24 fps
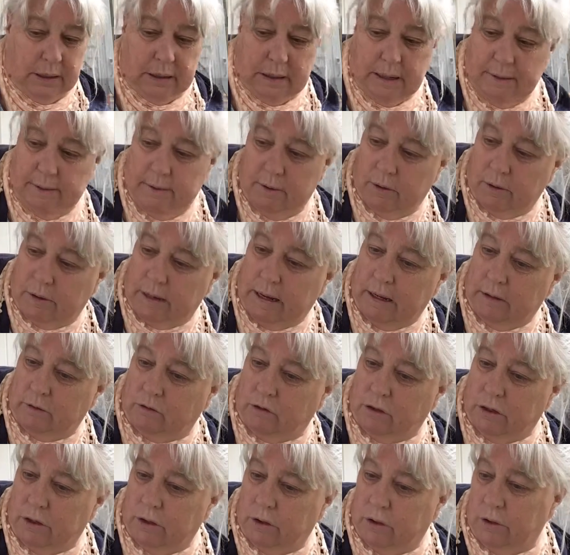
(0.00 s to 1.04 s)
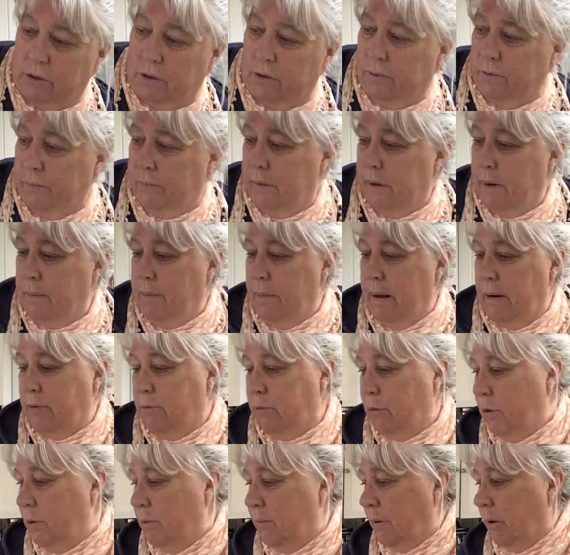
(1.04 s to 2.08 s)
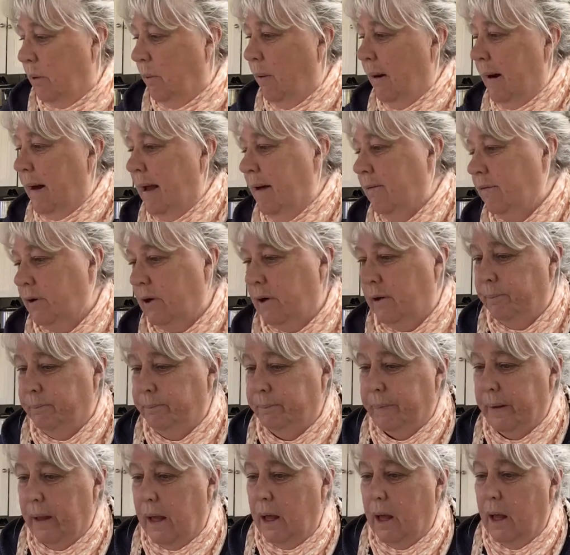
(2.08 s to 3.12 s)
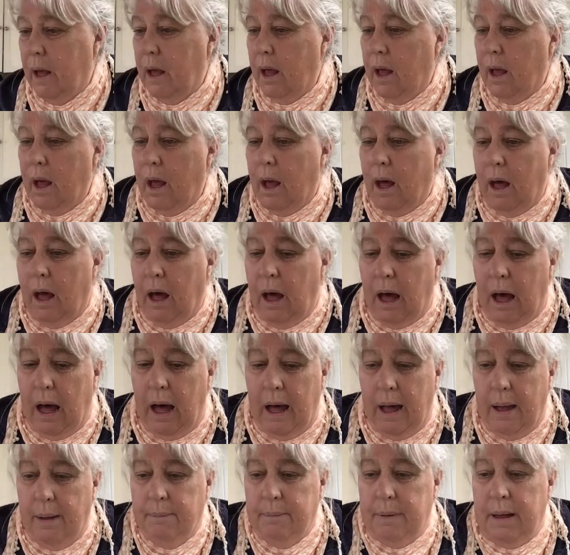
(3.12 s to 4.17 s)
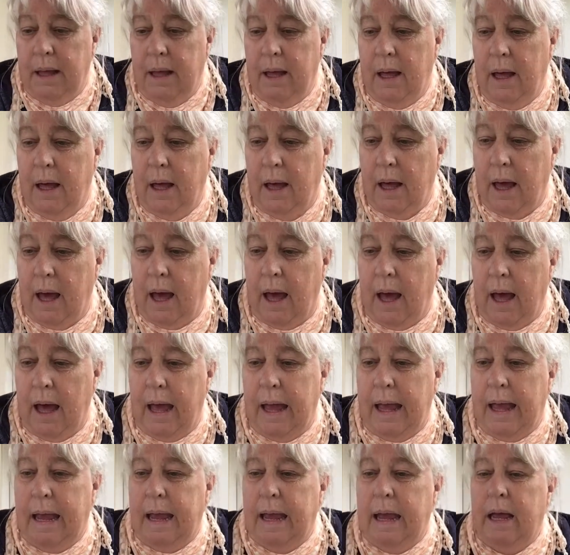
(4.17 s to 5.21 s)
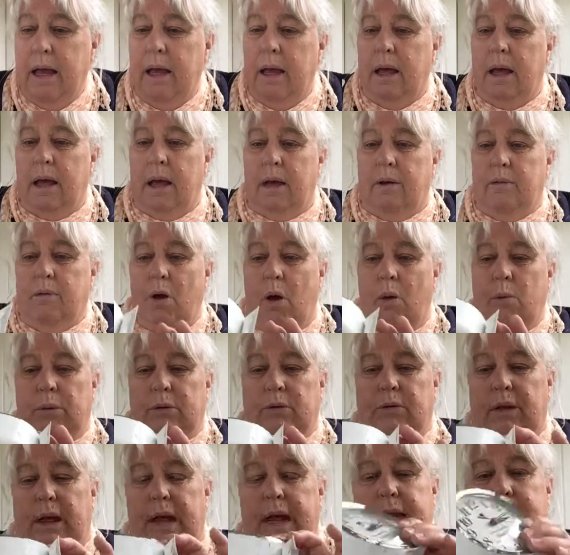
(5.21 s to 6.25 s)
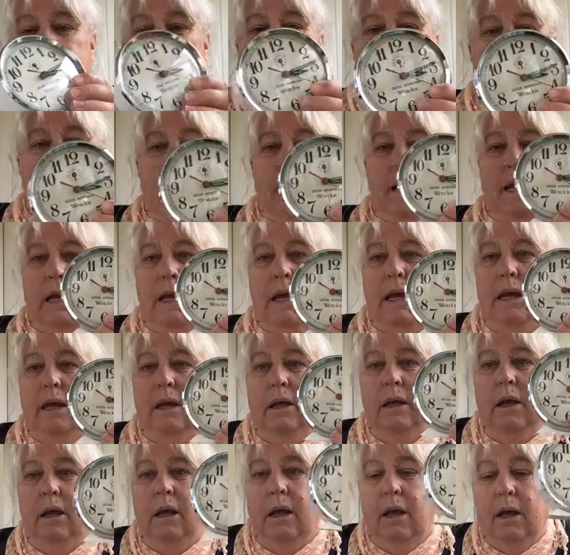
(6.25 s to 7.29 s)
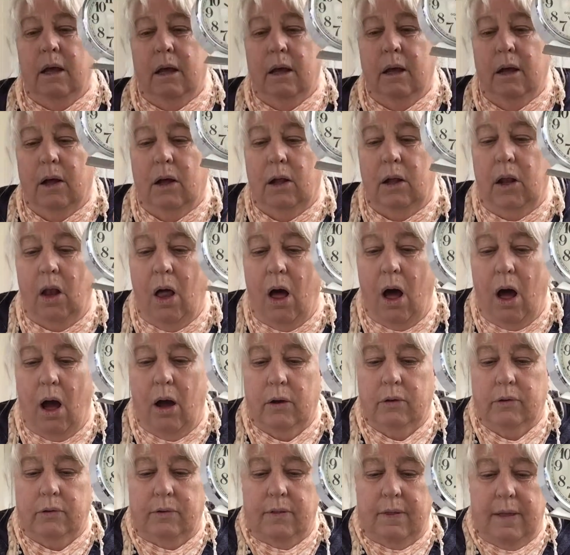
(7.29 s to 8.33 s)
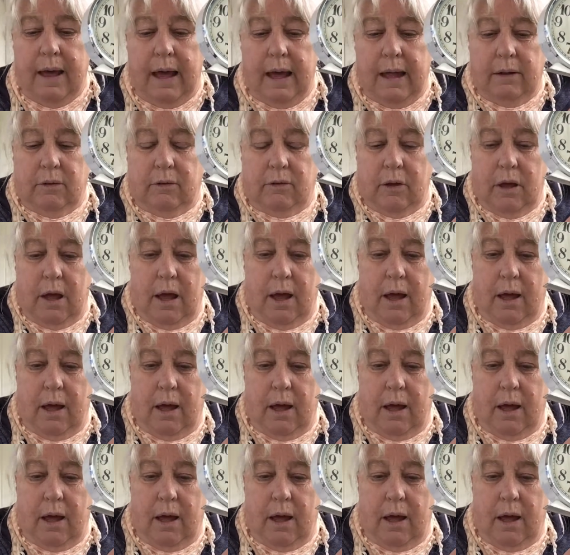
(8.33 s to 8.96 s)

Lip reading: it in their kitchen or their mudroom or whatever. I have always liked the clocks that